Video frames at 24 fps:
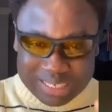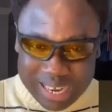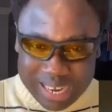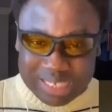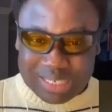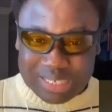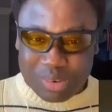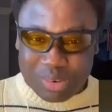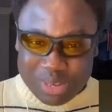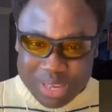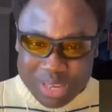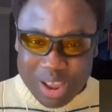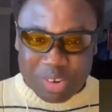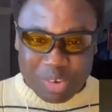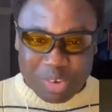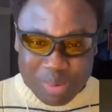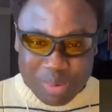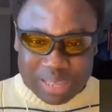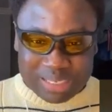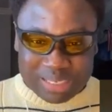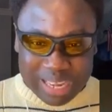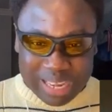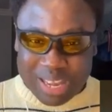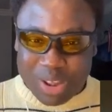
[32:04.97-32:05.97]
as unya
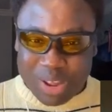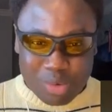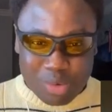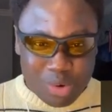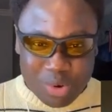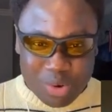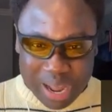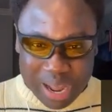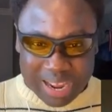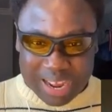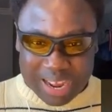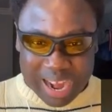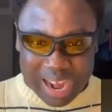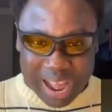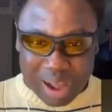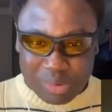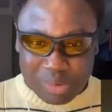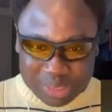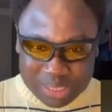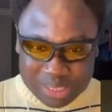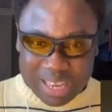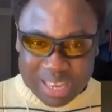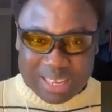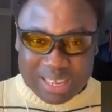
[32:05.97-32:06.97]
Dubai, say you can kakra. We
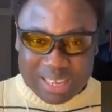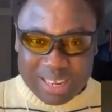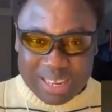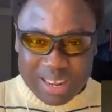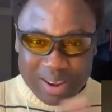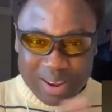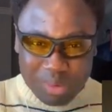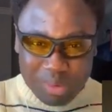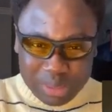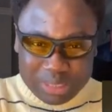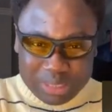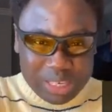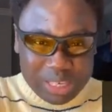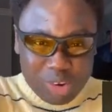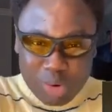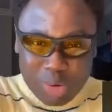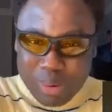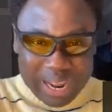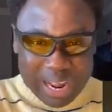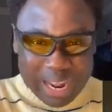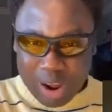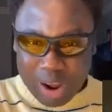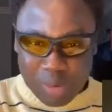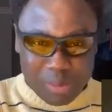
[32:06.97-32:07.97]
say, what say
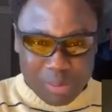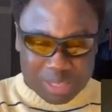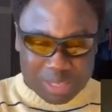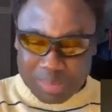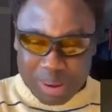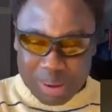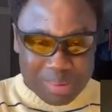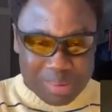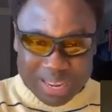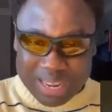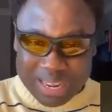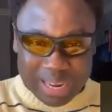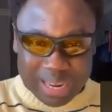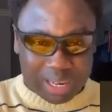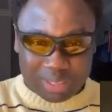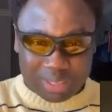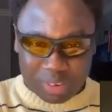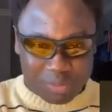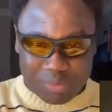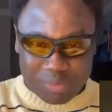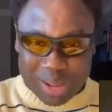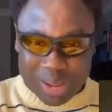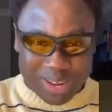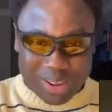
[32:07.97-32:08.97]
Dubai? I hope it make a lot
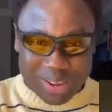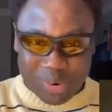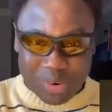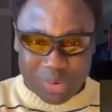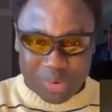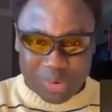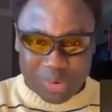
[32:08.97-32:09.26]
of money, oh.